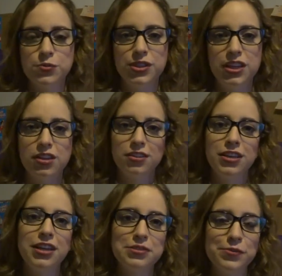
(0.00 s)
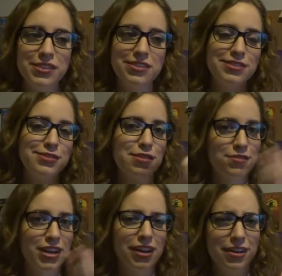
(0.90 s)
when they connect with this
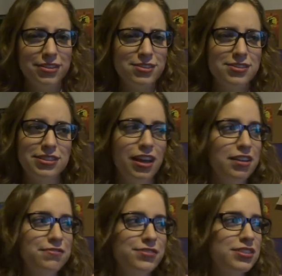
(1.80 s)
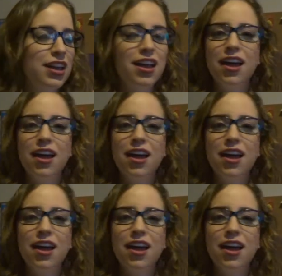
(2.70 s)
three characters' lives.